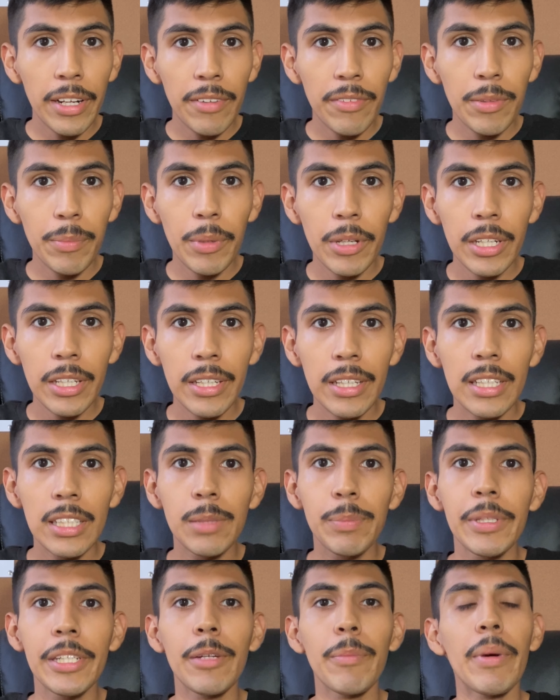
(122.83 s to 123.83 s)
everybody, it's
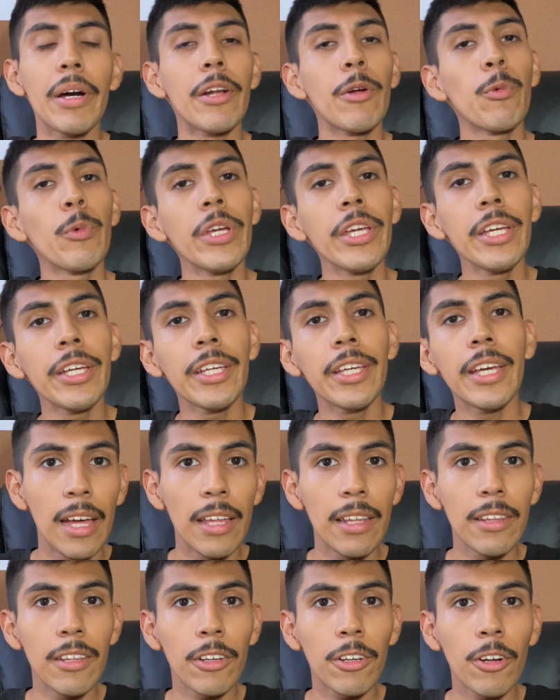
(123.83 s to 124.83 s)
been about a week
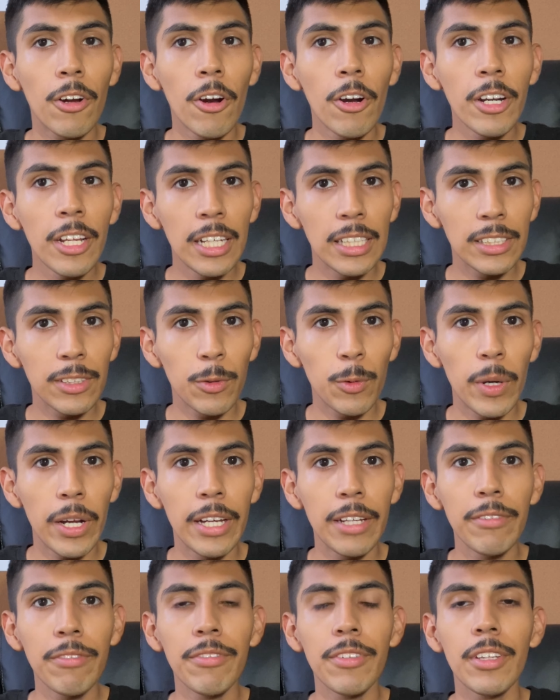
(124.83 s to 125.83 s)
and the card has
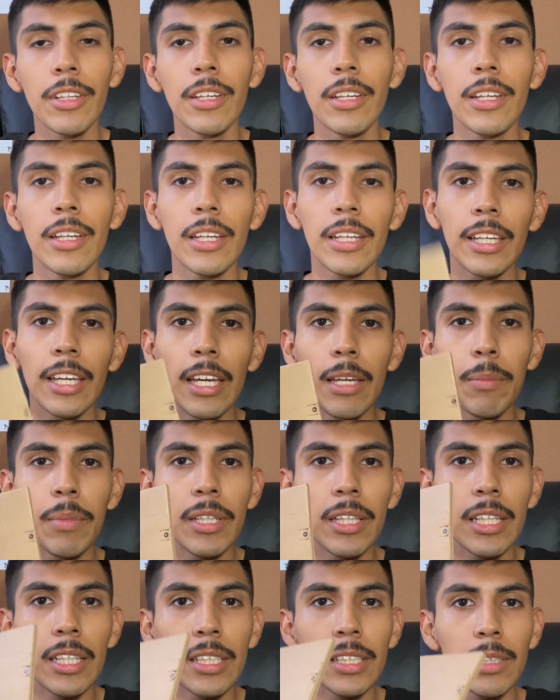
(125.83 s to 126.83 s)
arrived. Came
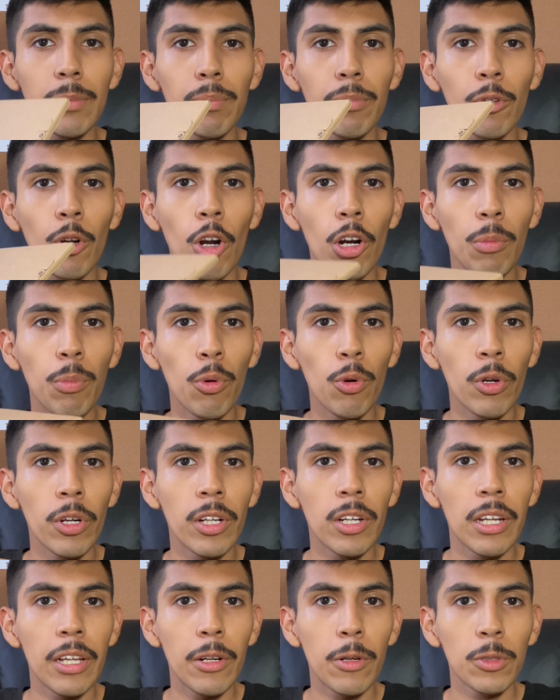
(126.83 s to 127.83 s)
in this cardboard
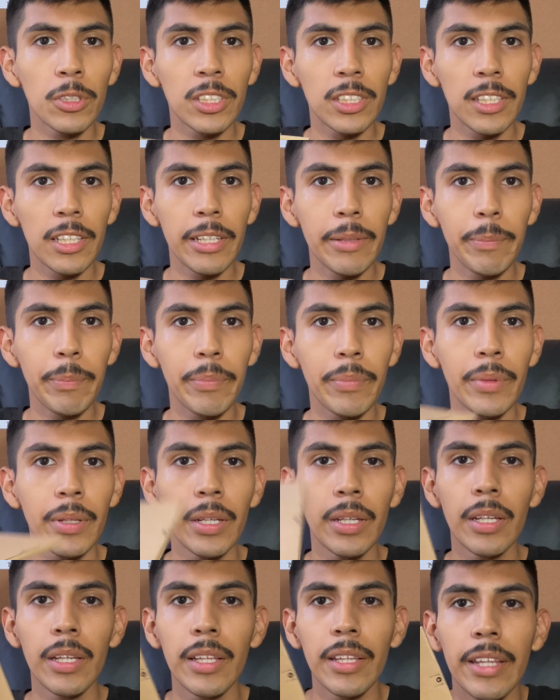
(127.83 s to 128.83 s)
little slip
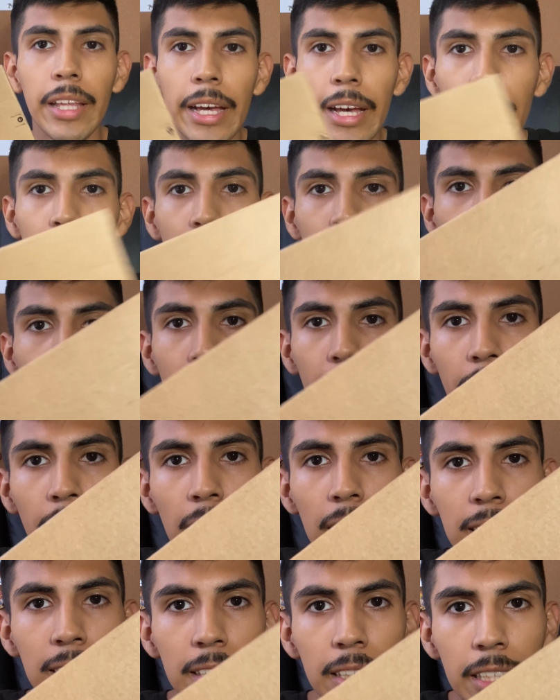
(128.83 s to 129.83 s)
that
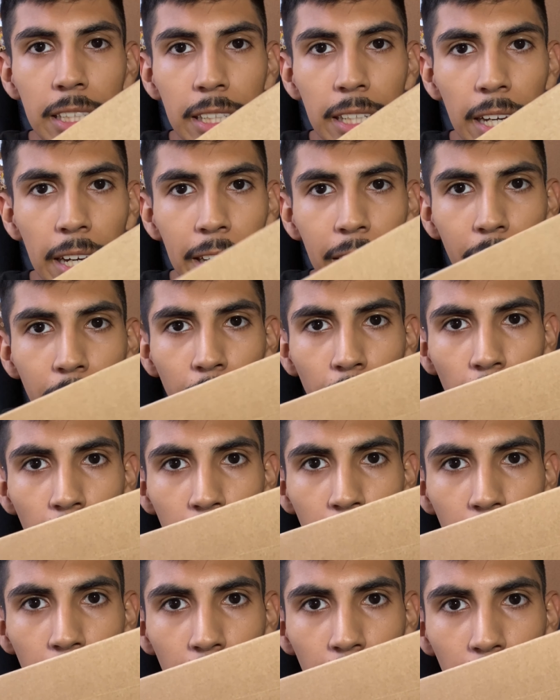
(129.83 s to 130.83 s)
has the
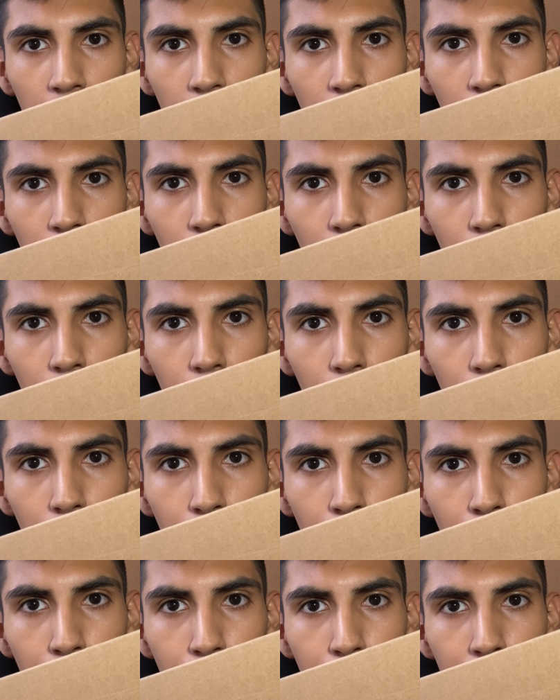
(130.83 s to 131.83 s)
iconic
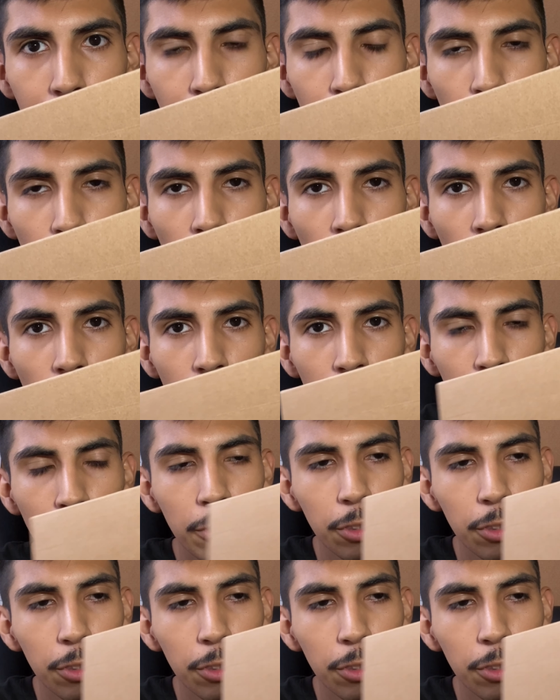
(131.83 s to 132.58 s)
peel off